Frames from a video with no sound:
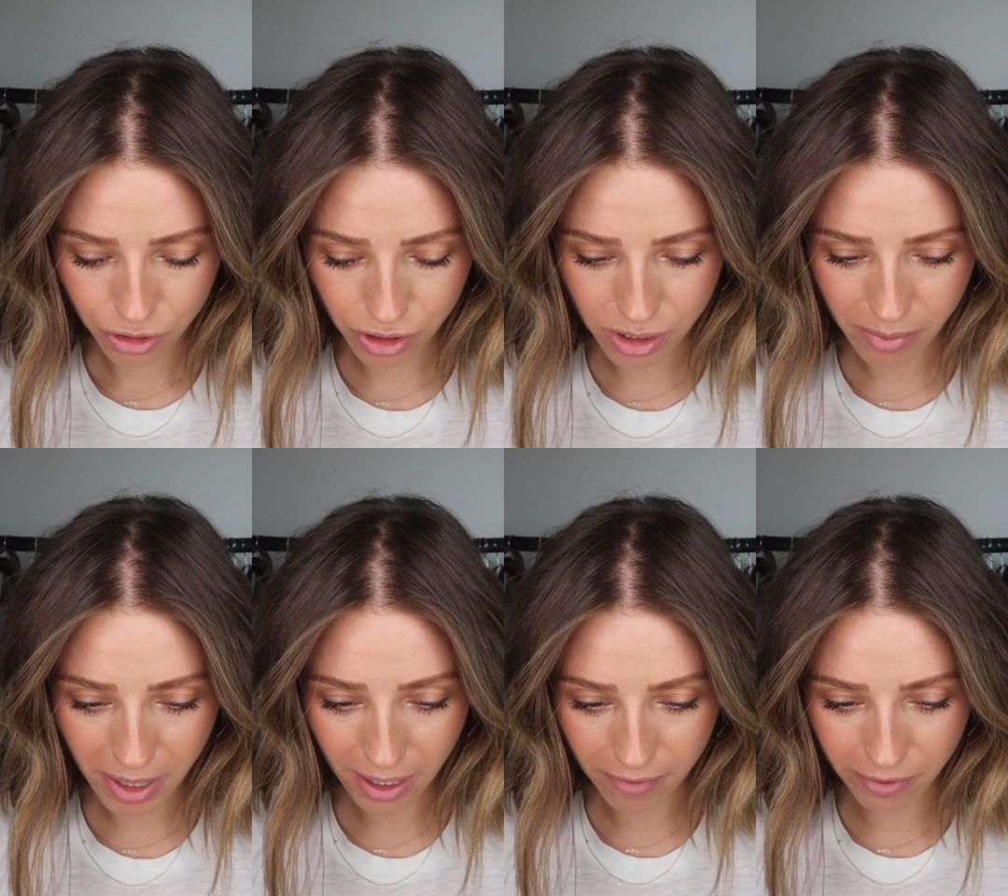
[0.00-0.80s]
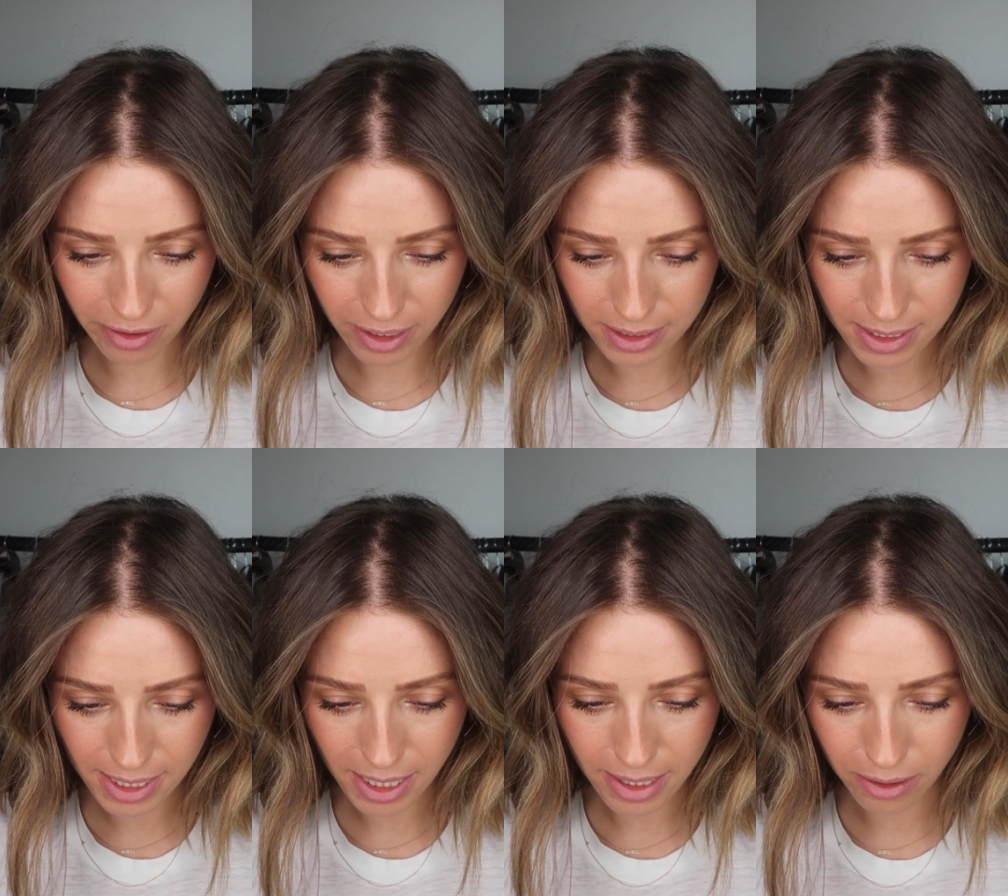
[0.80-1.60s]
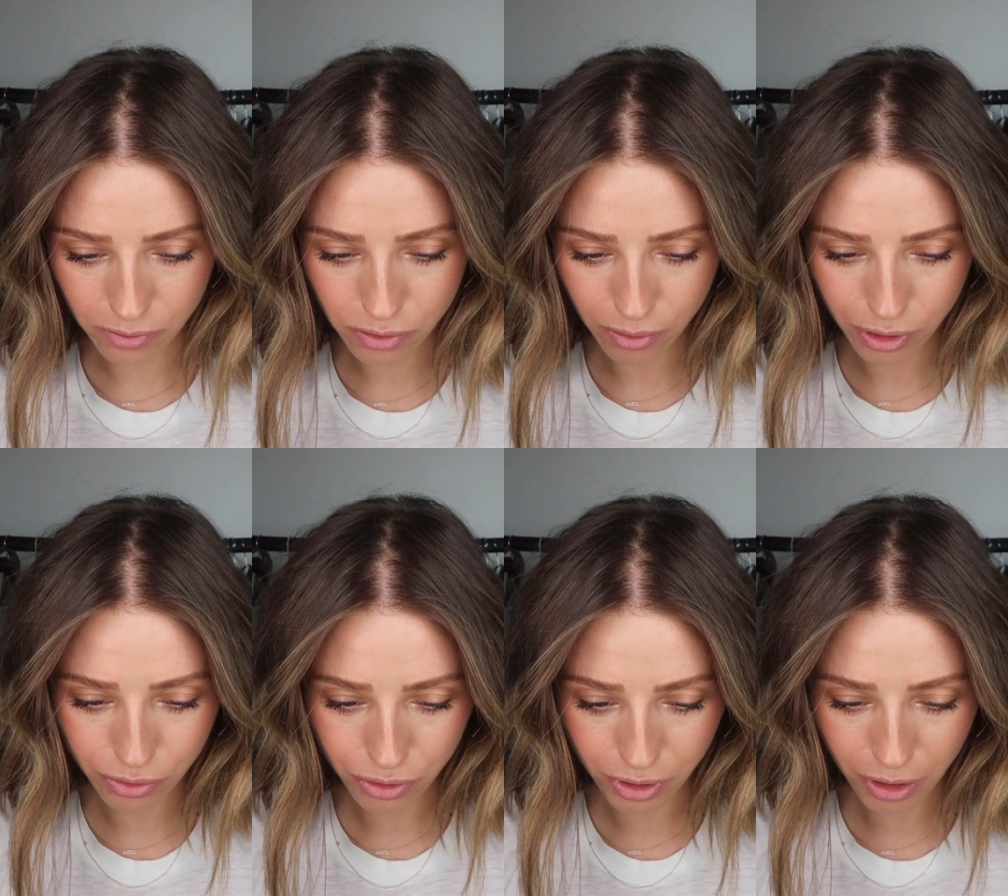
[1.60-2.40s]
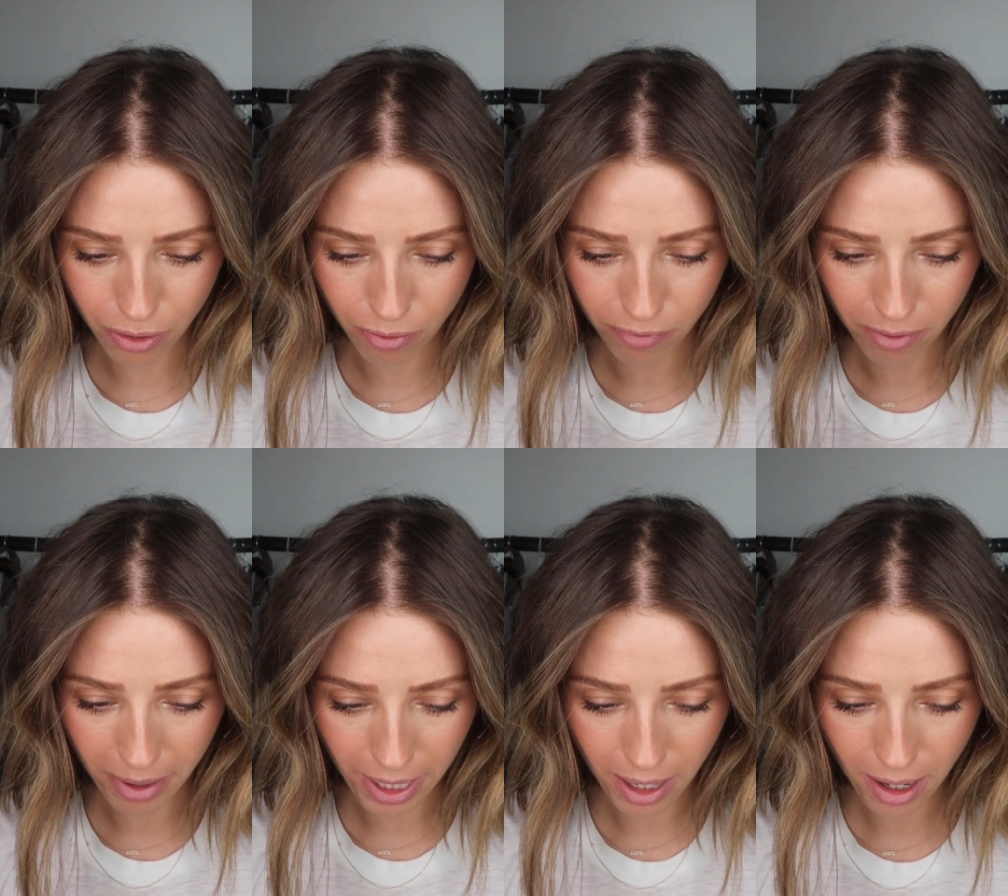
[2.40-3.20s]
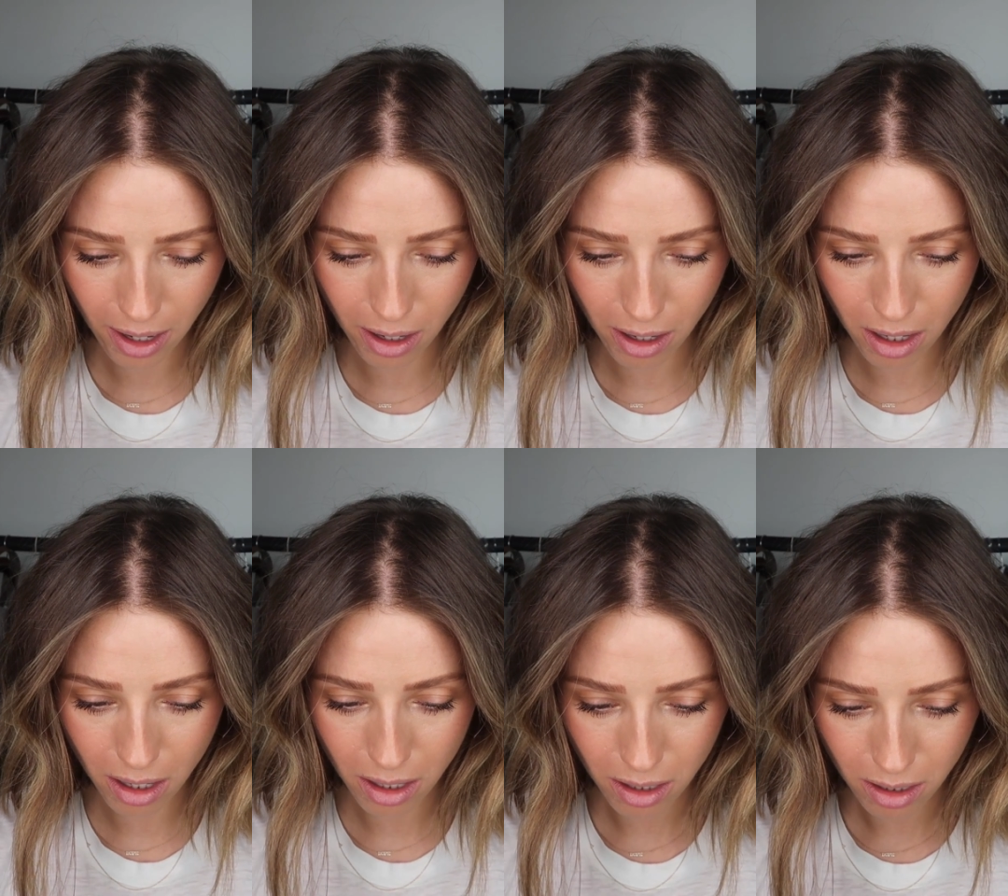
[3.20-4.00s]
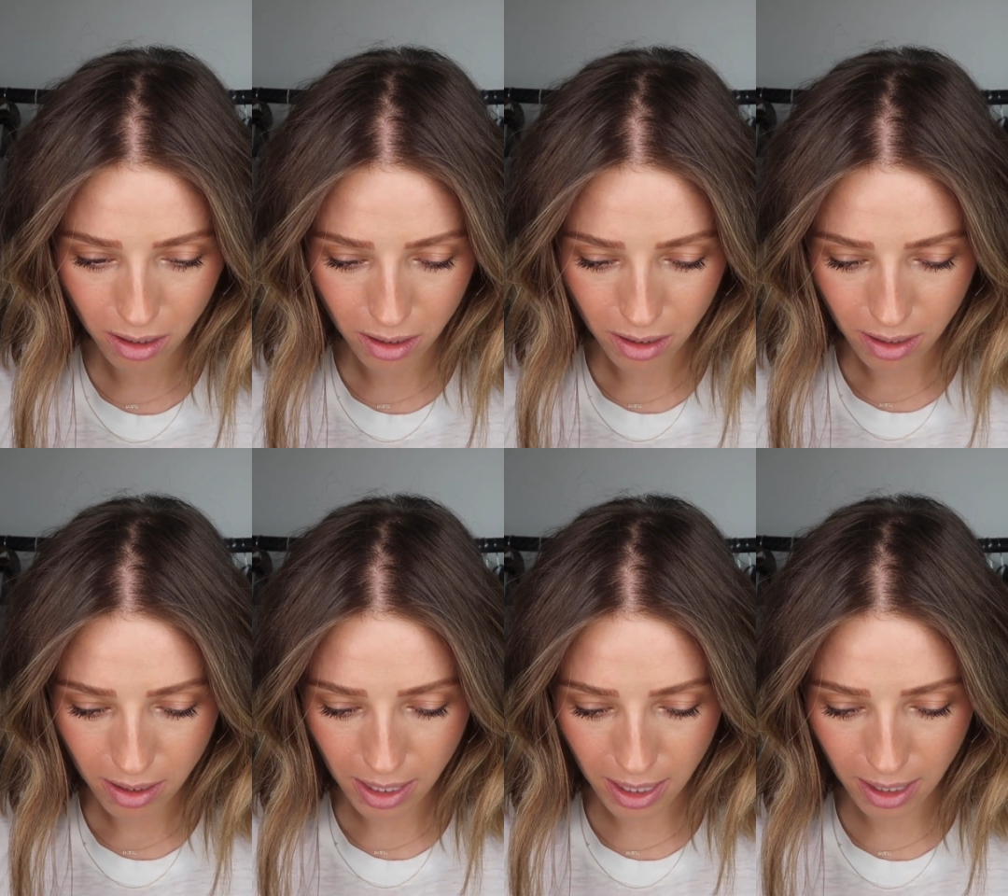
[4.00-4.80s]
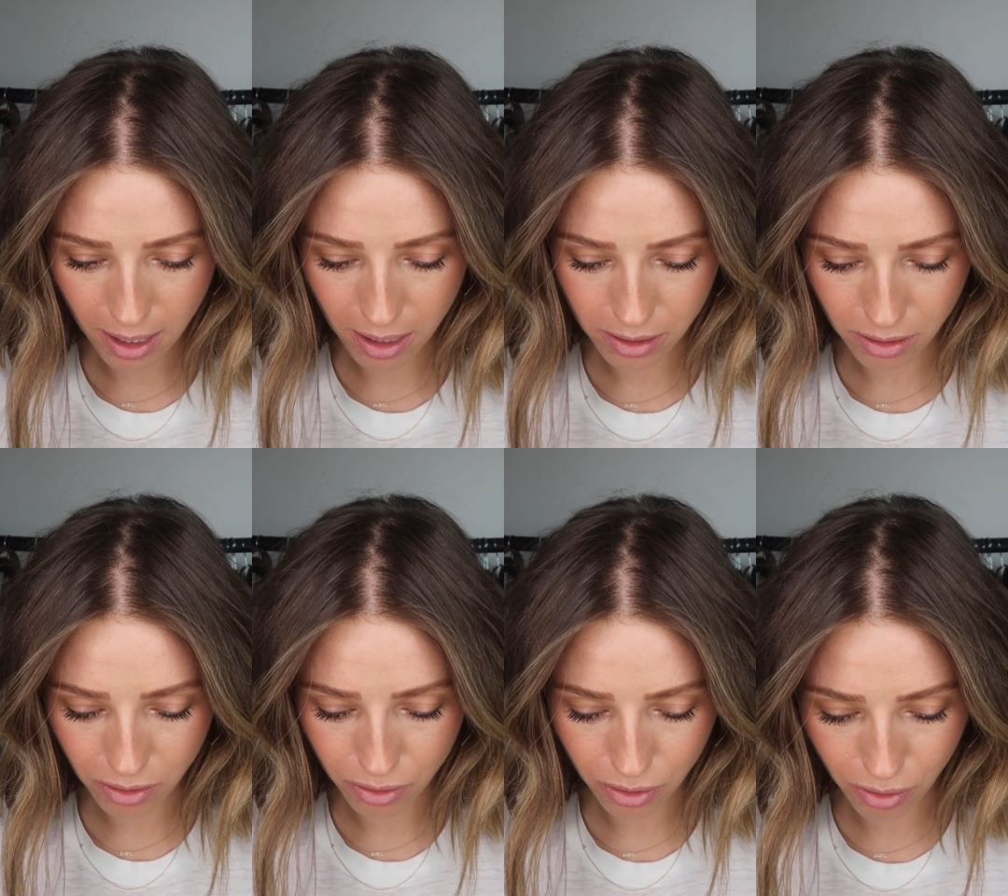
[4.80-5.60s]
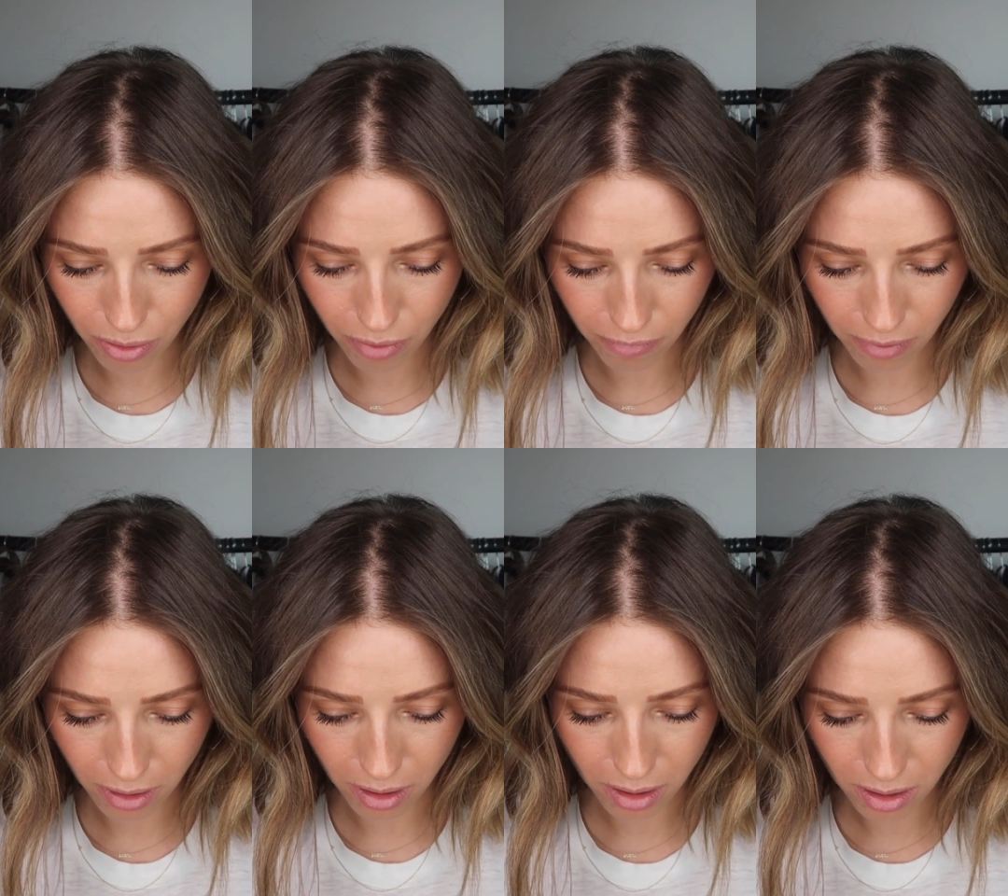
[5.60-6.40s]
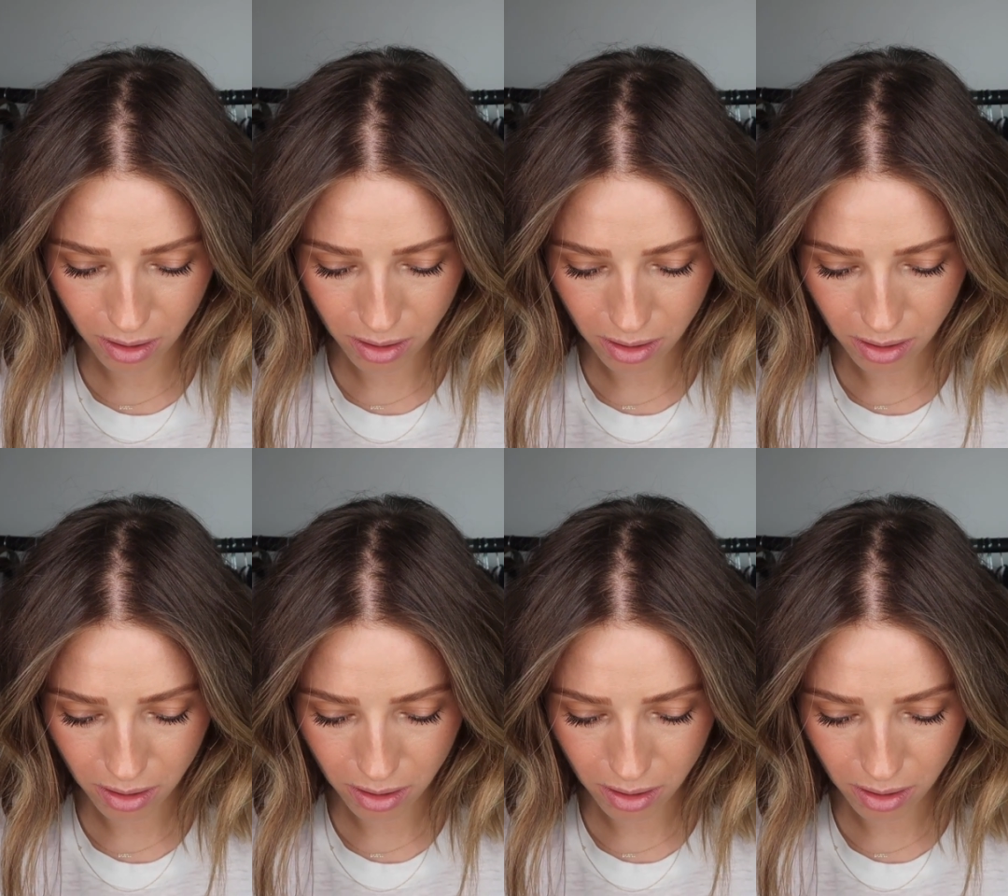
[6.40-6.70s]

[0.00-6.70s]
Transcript: just to make everything stand out. So I'll usually go over my hair and I'll go over